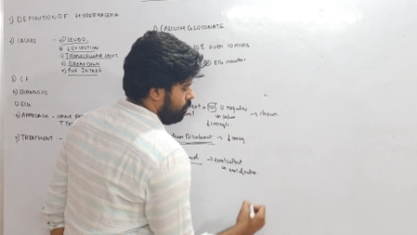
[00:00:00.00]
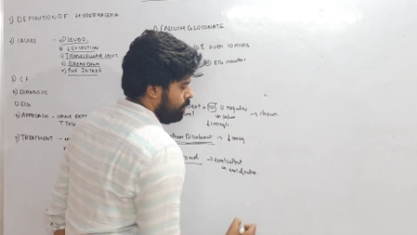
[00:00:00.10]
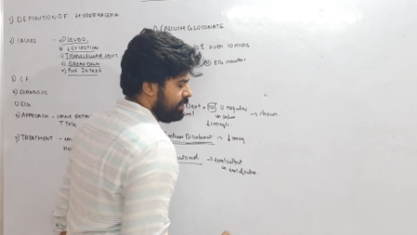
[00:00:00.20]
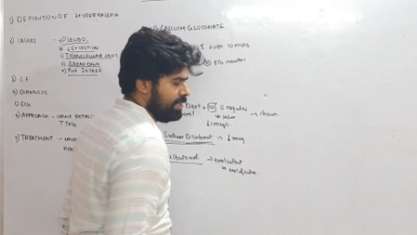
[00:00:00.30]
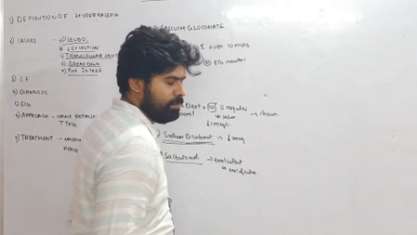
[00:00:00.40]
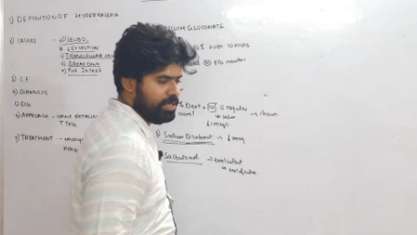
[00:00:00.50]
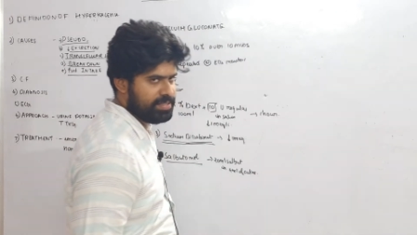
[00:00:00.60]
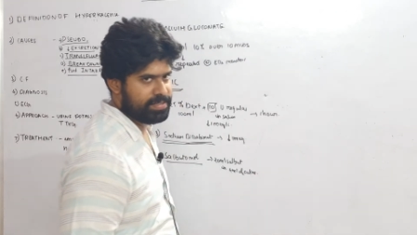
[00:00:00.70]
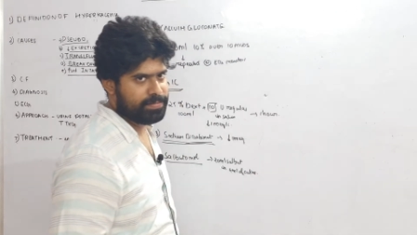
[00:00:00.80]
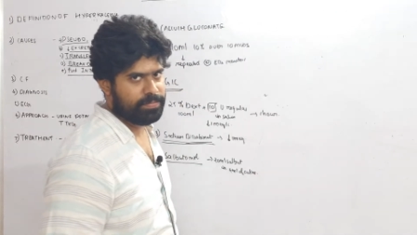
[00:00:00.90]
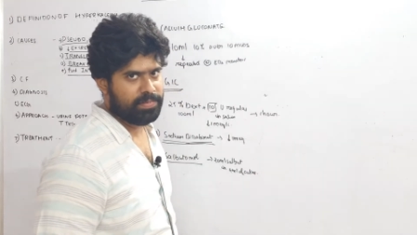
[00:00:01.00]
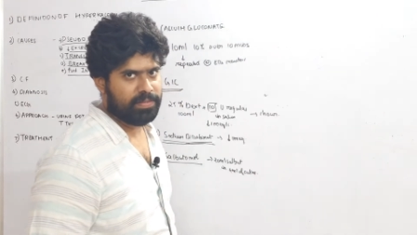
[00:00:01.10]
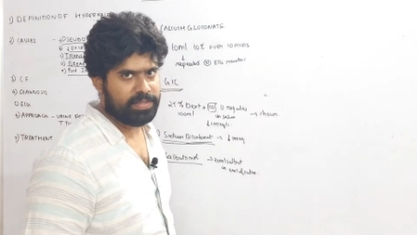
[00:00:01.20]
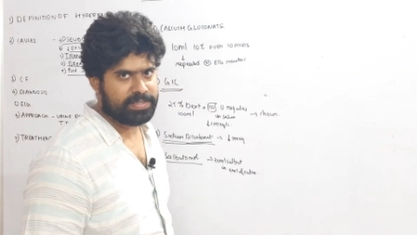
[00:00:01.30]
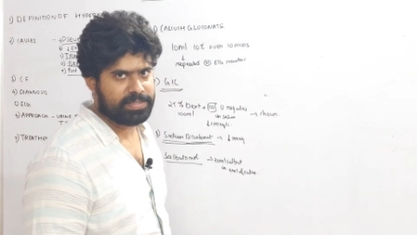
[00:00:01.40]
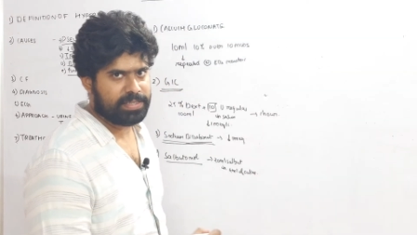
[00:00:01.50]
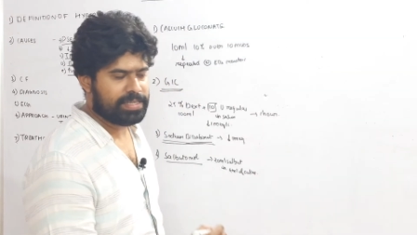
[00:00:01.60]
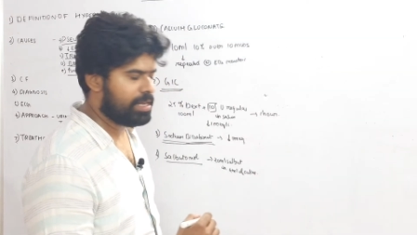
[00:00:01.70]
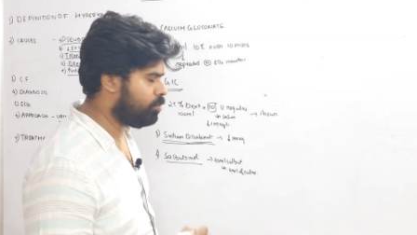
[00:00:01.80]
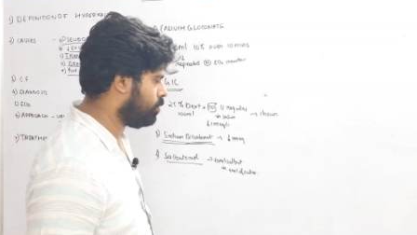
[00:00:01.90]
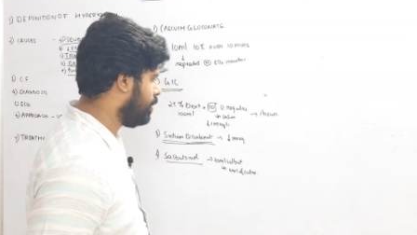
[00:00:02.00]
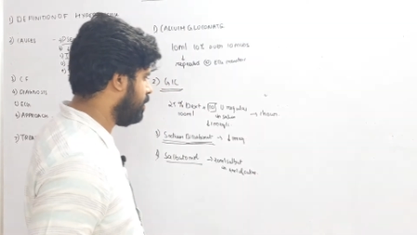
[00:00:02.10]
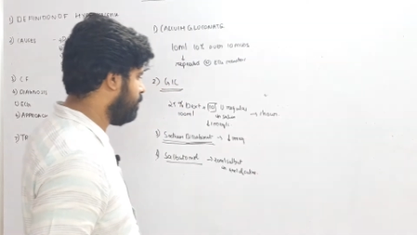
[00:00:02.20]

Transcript: over 10 minutes. This salbutamol